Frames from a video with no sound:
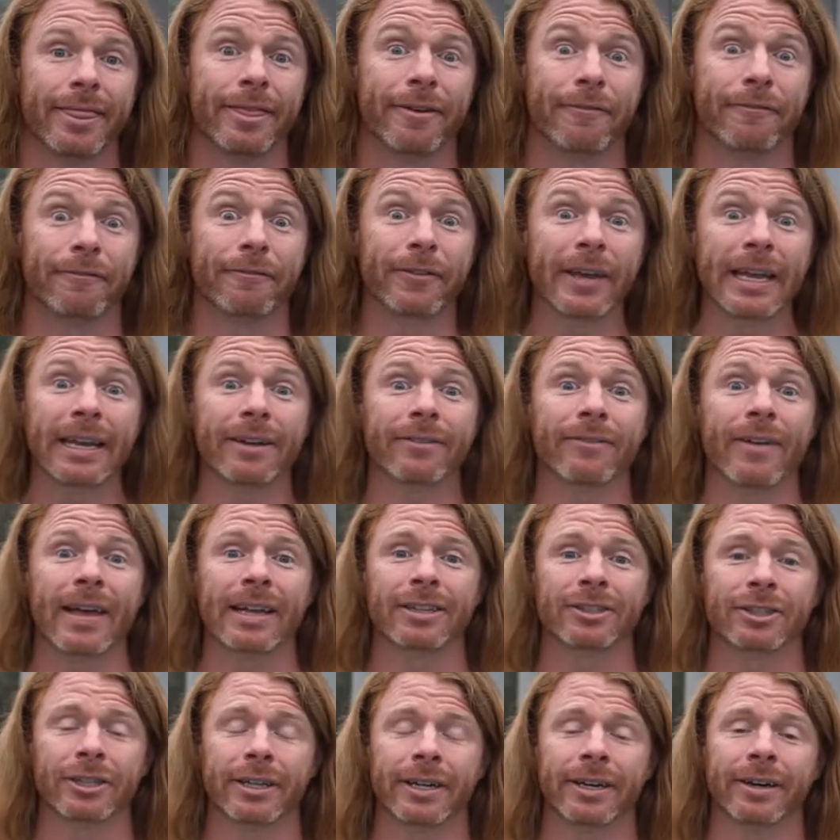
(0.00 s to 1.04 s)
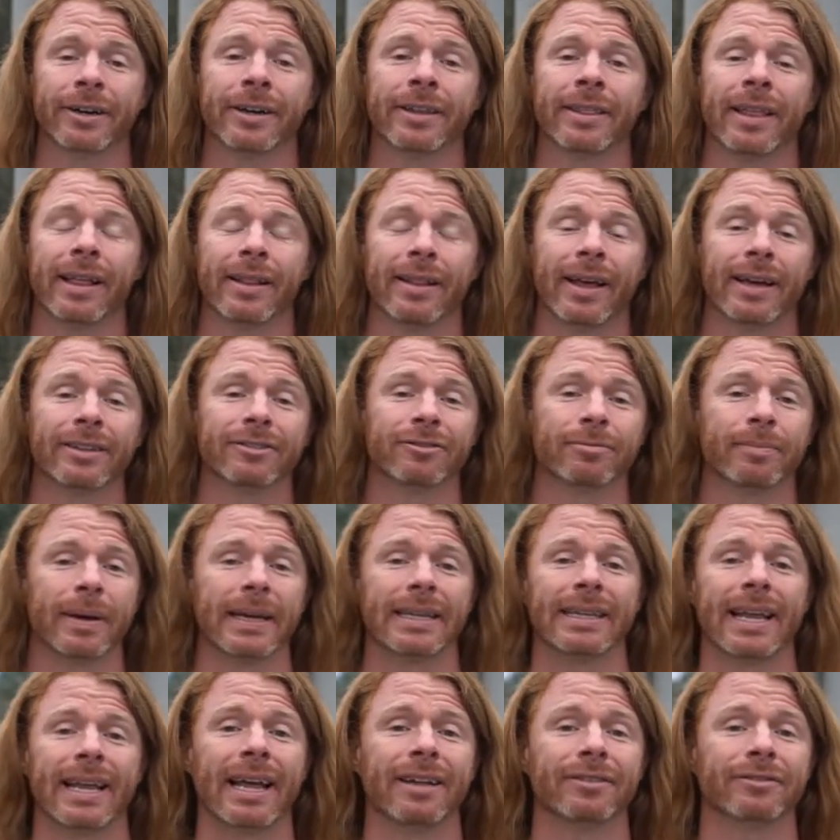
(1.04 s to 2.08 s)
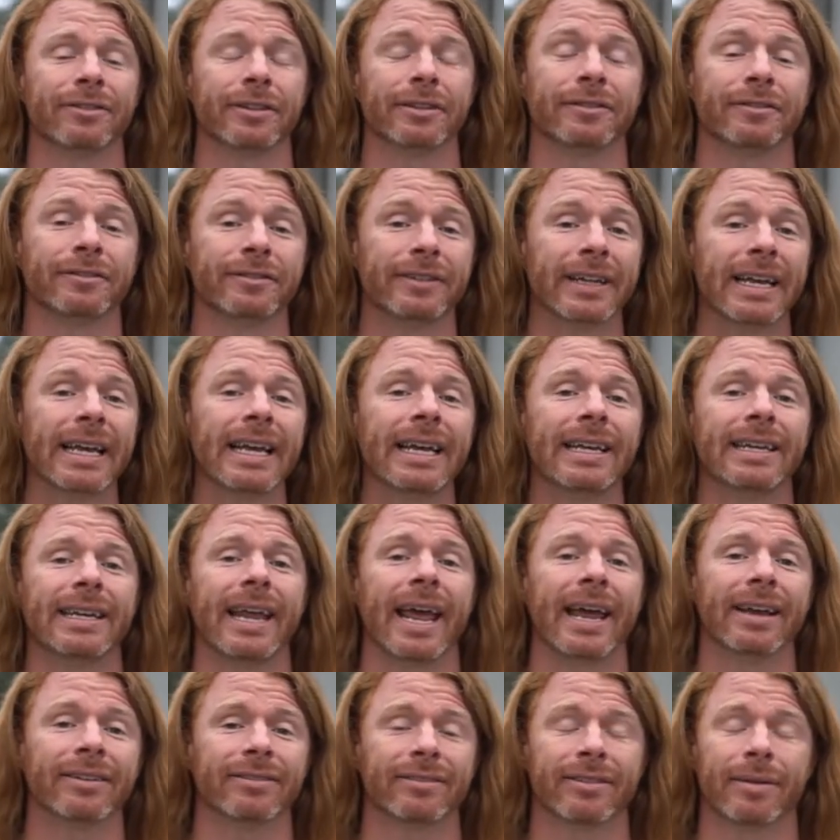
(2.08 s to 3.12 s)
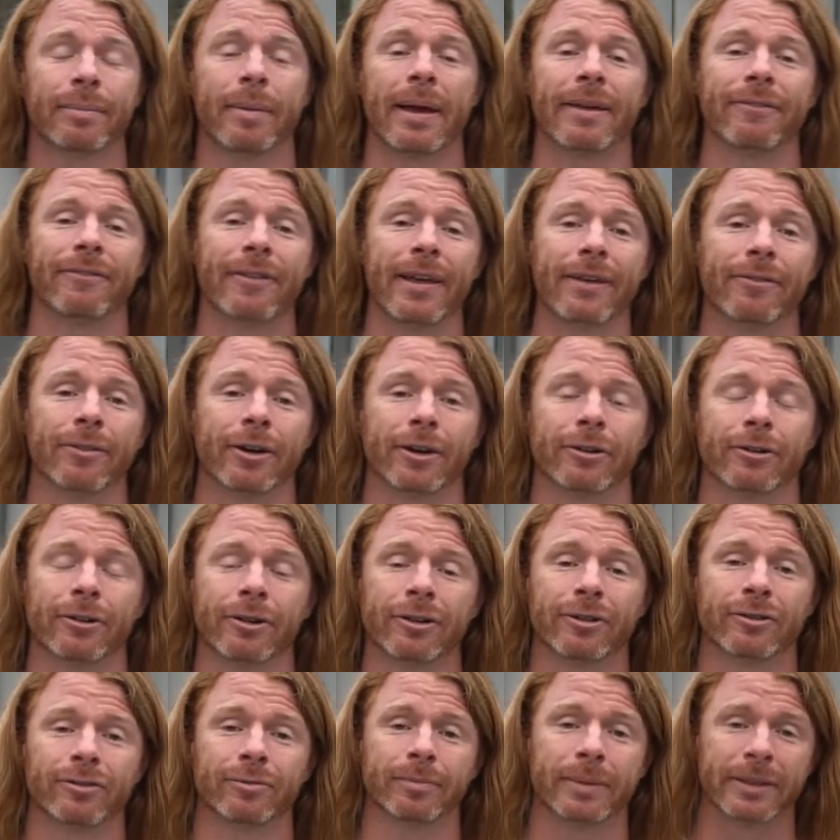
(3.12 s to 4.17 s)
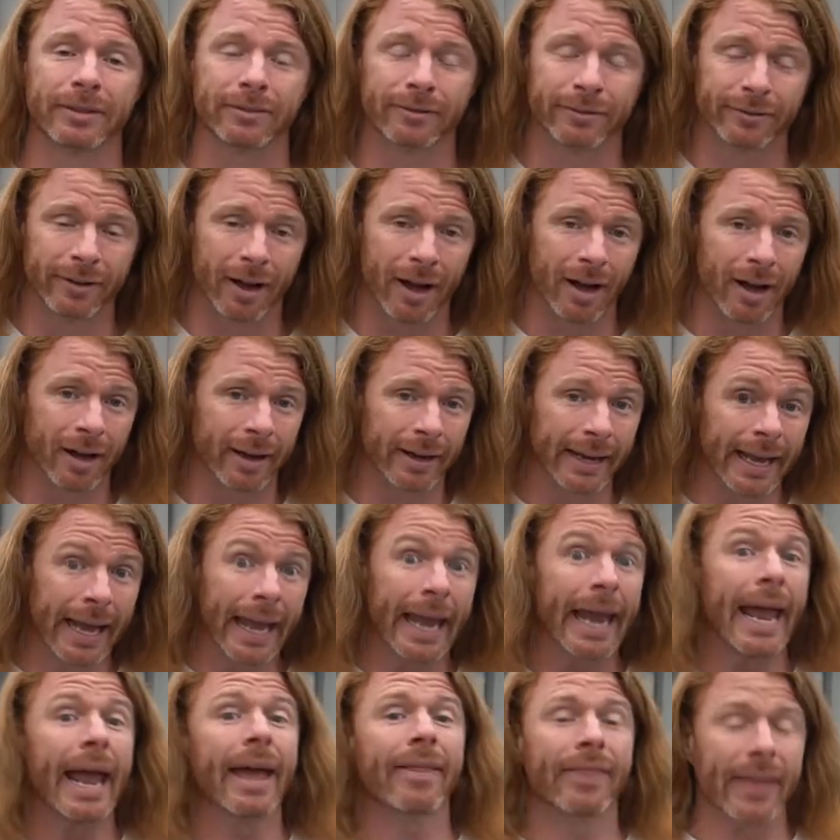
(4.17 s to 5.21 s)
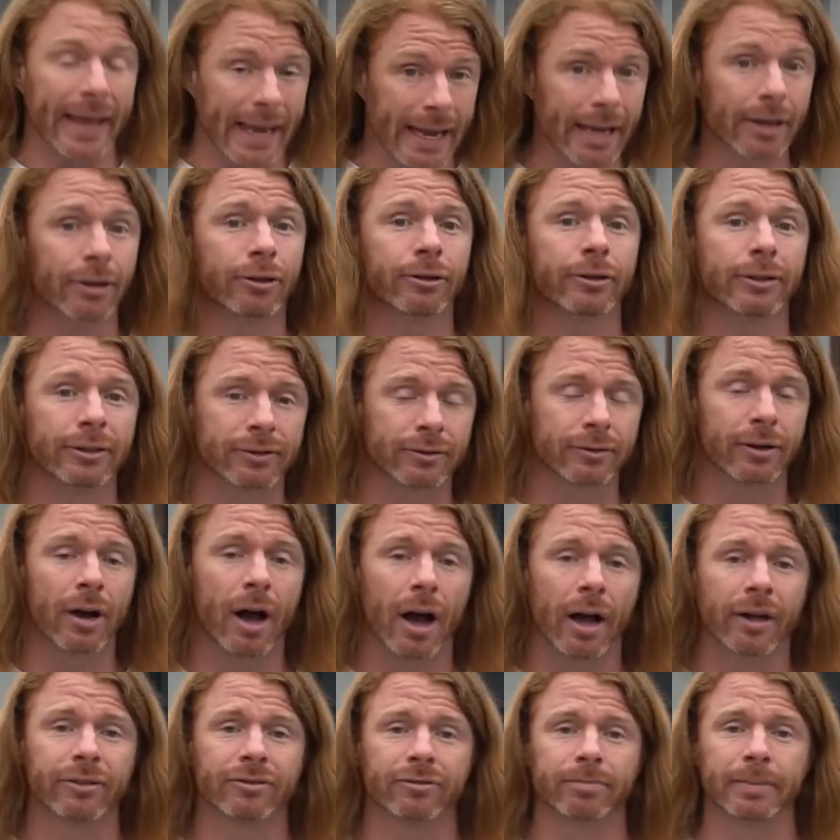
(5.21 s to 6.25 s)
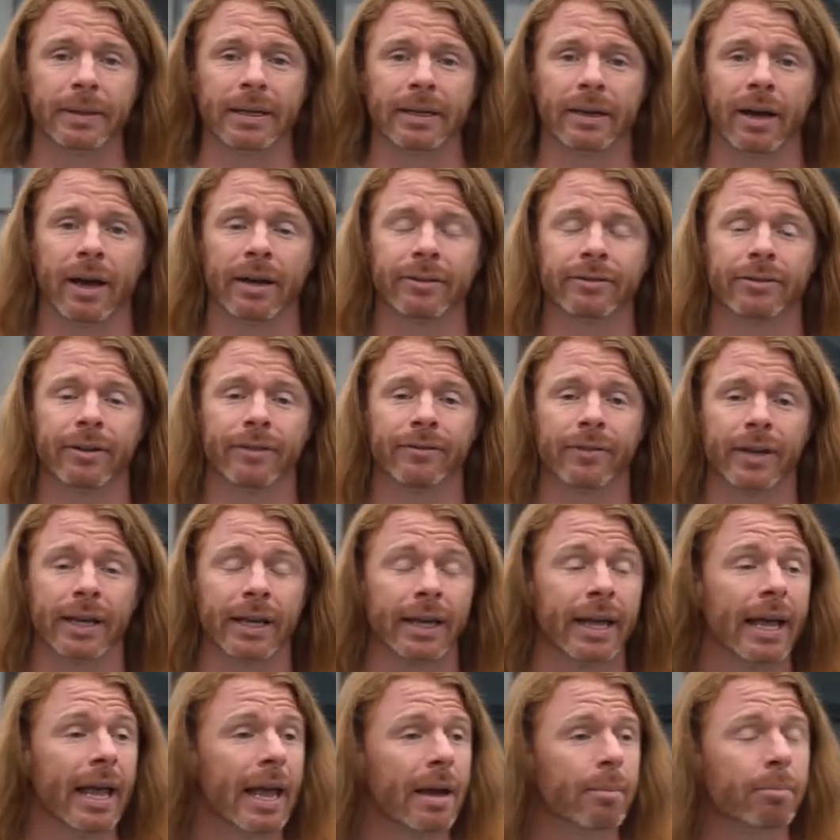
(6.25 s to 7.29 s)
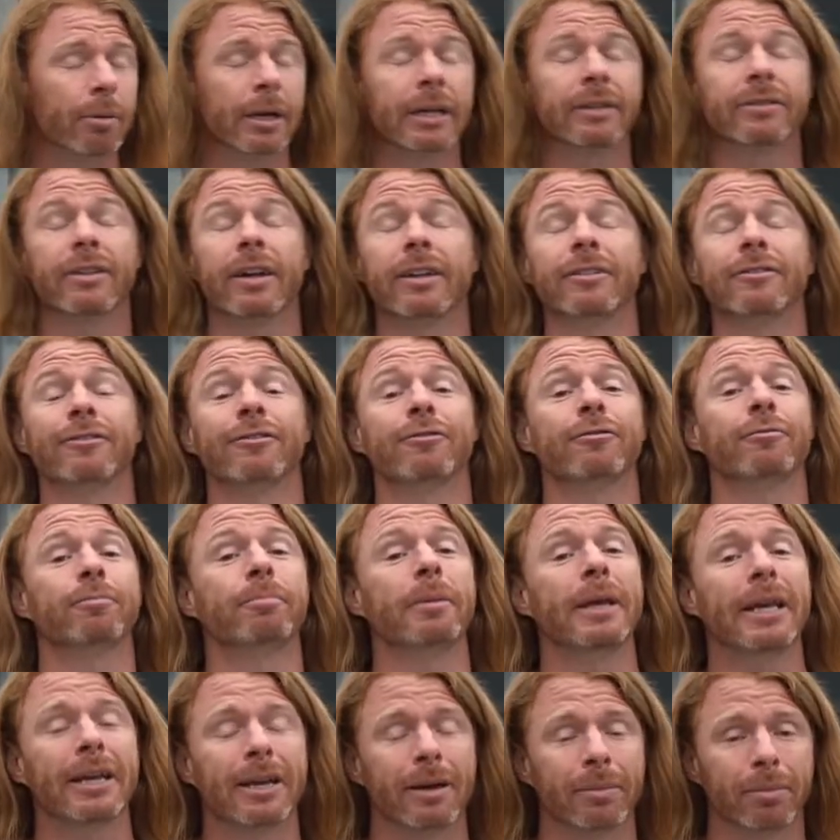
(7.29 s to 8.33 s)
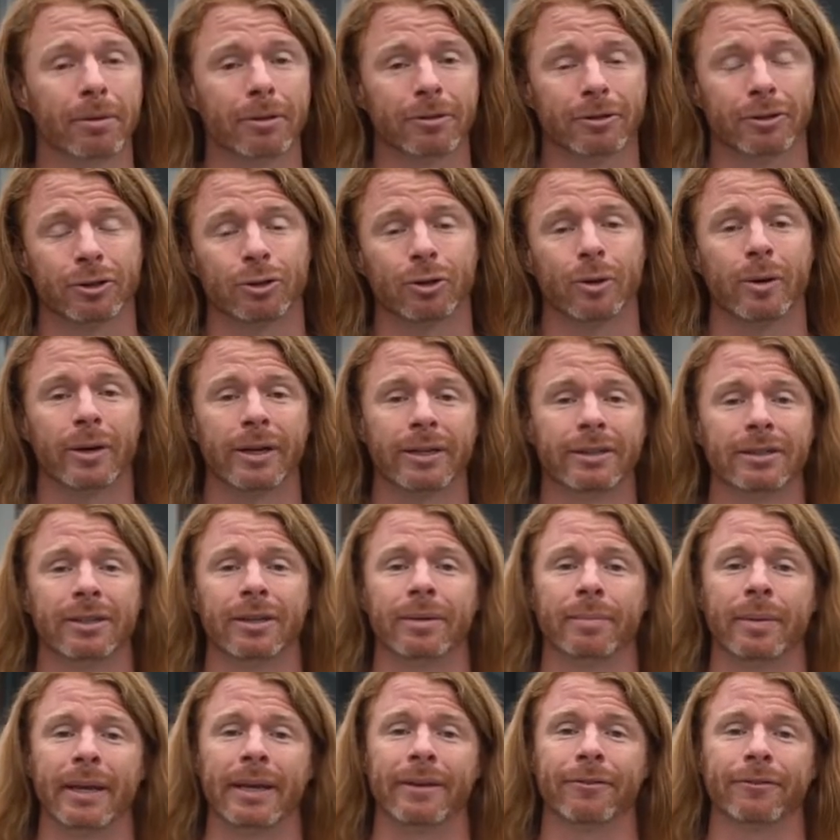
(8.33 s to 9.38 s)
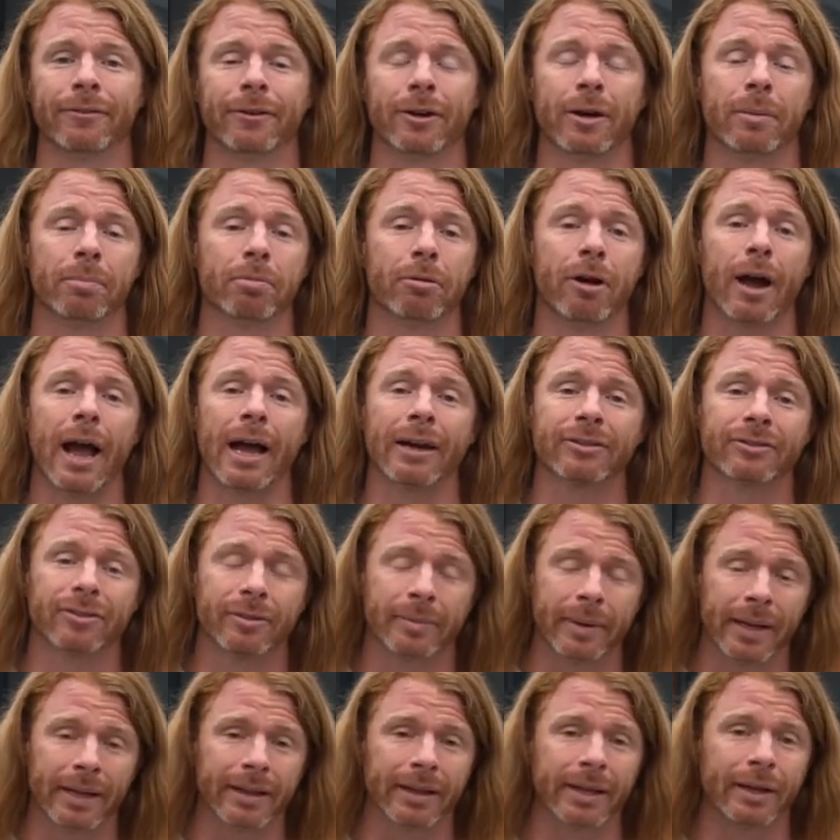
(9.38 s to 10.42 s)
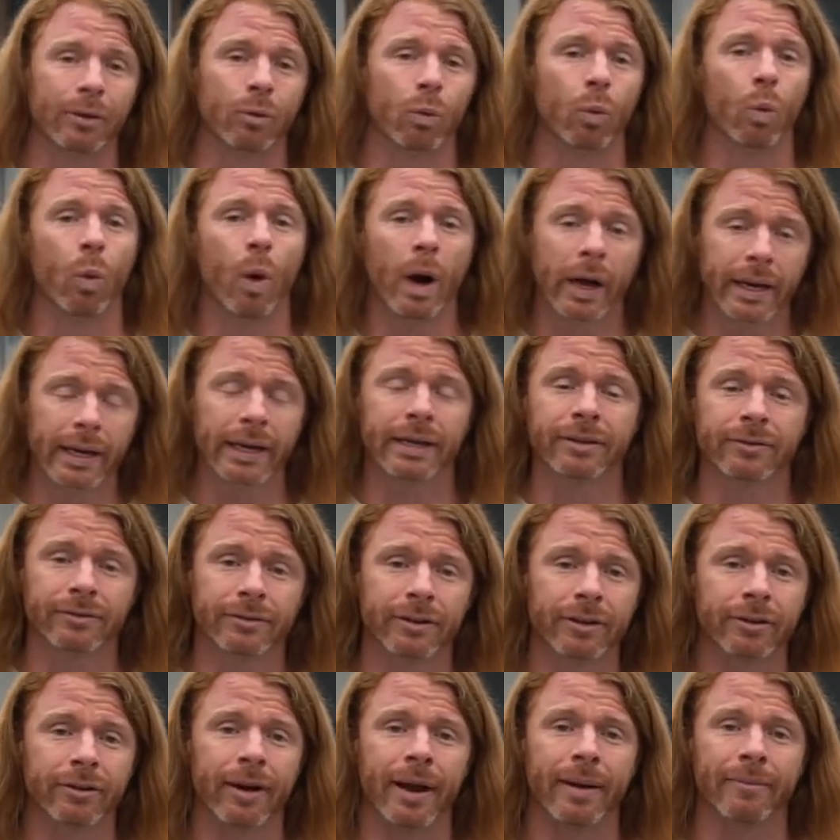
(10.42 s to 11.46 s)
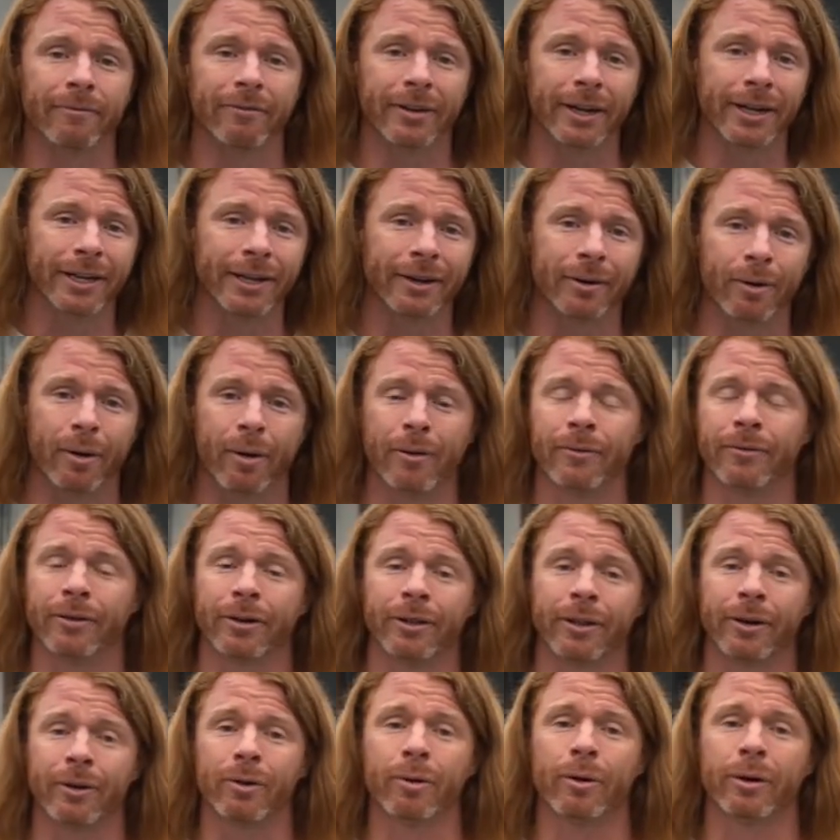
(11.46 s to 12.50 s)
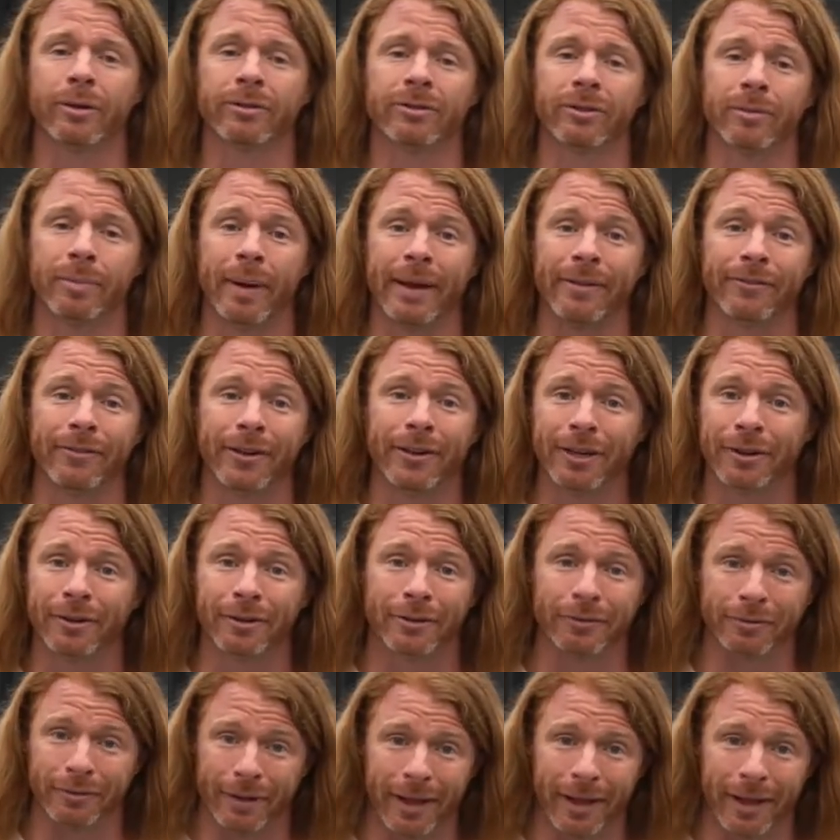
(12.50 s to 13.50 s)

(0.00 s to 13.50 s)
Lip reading: The feat of engineering that lets my Tesla sing and dance to my favorite Christmas song and the increased cost because of it brings unspeakable joy to me for approximately one Instagram video over the course of my vehicle's